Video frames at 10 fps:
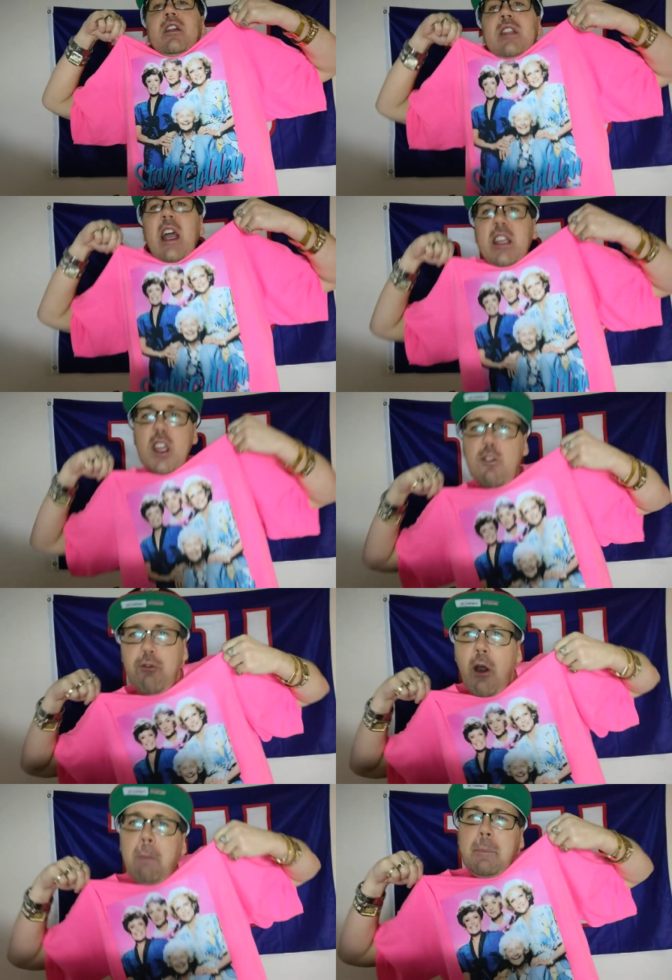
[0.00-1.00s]
Thank you
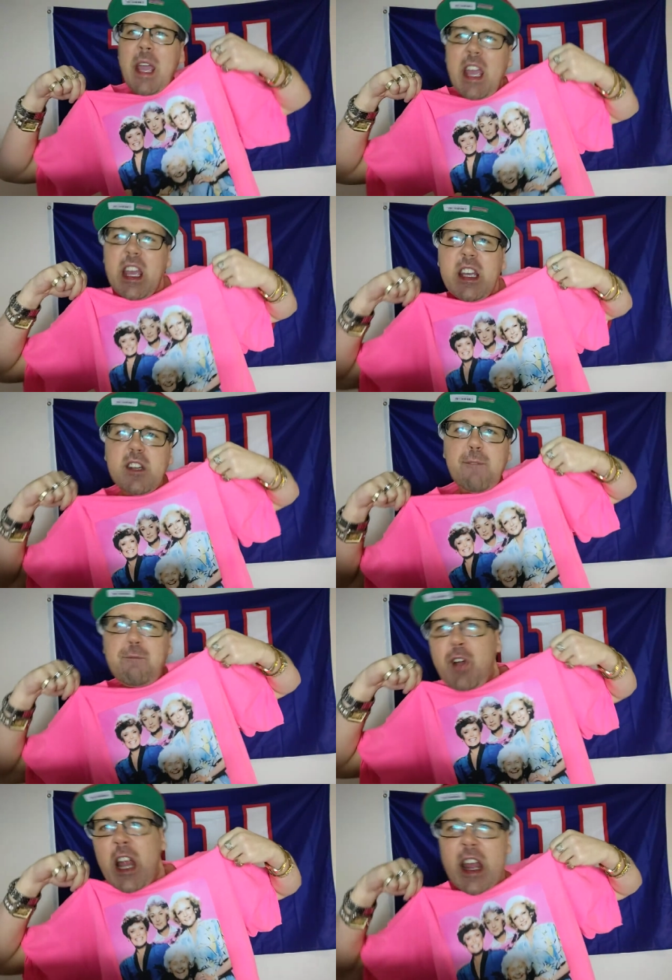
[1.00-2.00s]
for being a
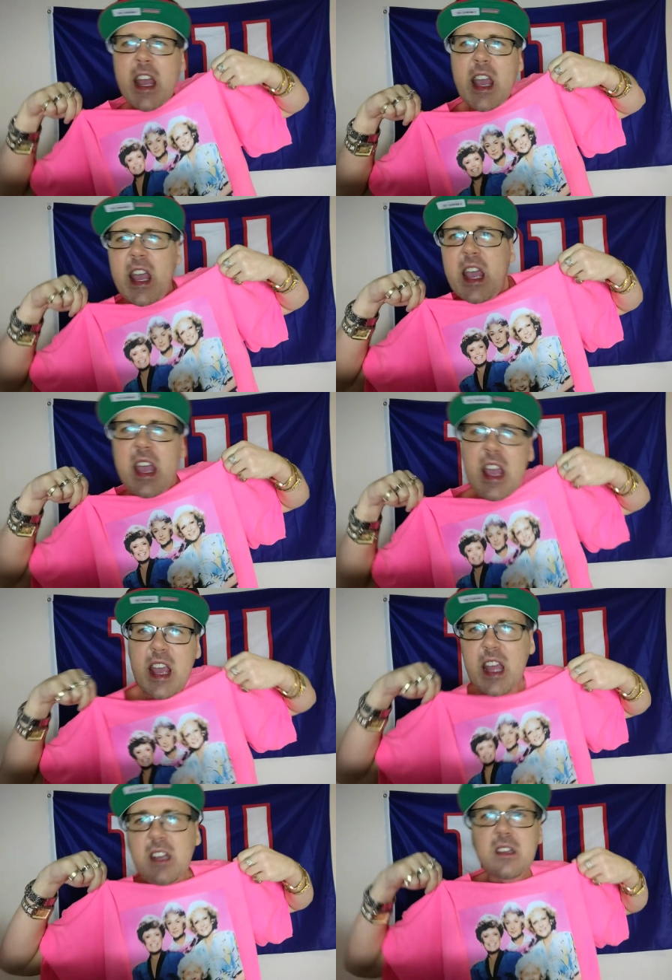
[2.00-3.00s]

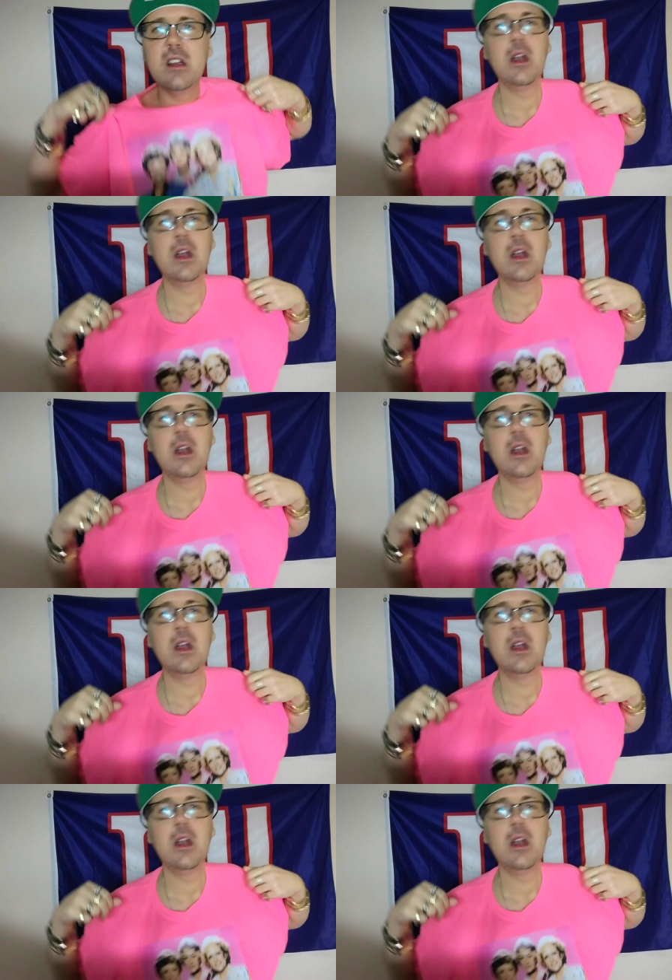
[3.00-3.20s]
friend.